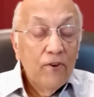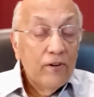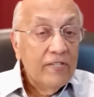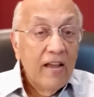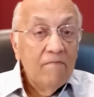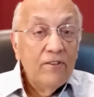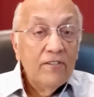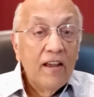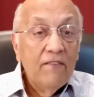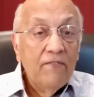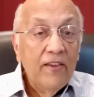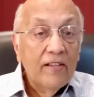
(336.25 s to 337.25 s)
First time in his
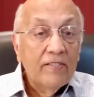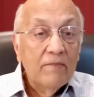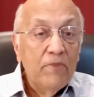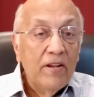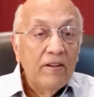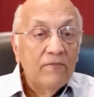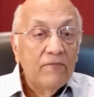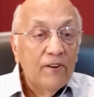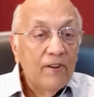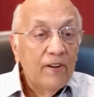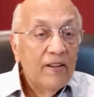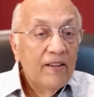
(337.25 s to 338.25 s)
life, he gets a bill
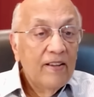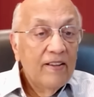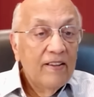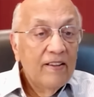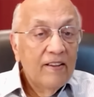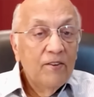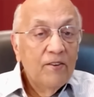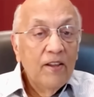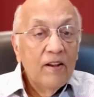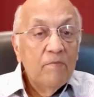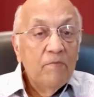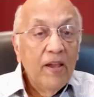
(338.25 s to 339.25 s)
for
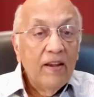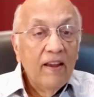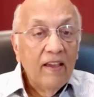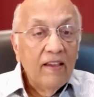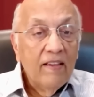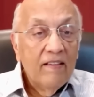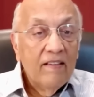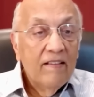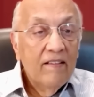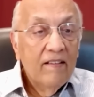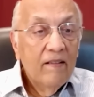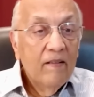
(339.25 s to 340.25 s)
going on a picnic.
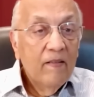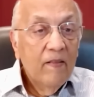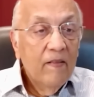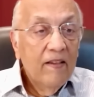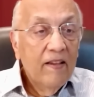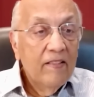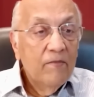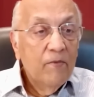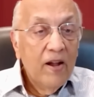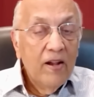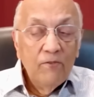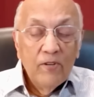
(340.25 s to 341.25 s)
And
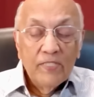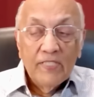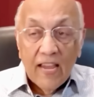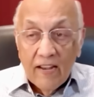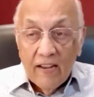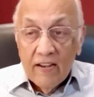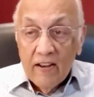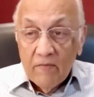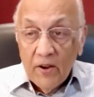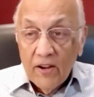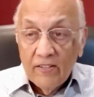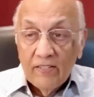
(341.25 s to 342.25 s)
the one who was second in
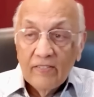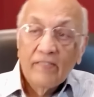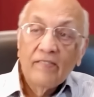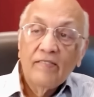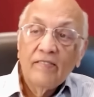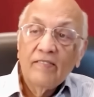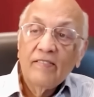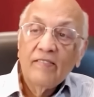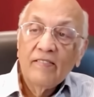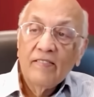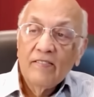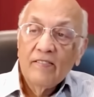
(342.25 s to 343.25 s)
command,
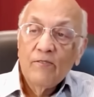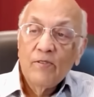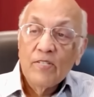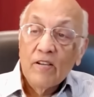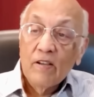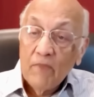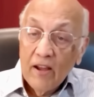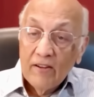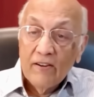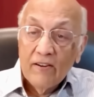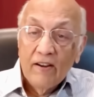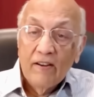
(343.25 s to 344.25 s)
who was a
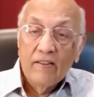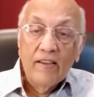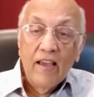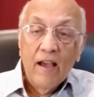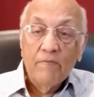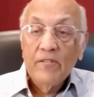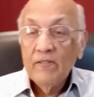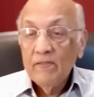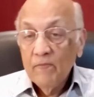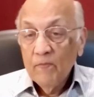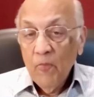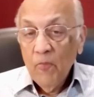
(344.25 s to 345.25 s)
commander under the
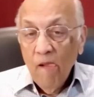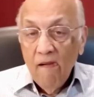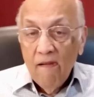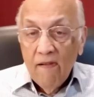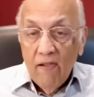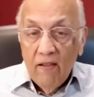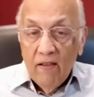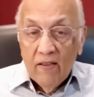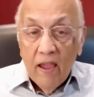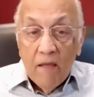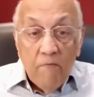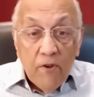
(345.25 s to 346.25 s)
captain,
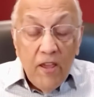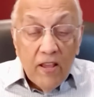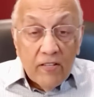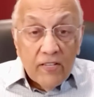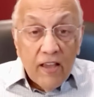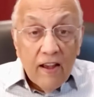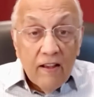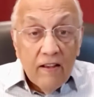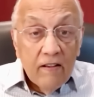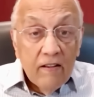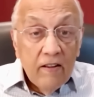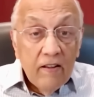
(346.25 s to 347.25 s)
came to me and
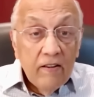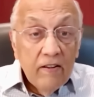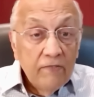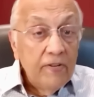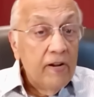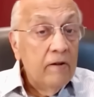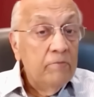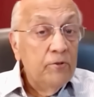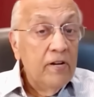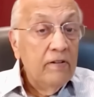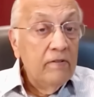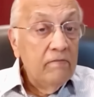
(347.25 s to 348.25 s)
said, Lieutenant
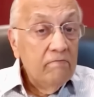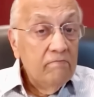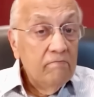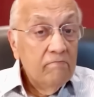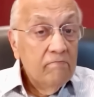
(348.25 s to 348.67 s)
Poonen,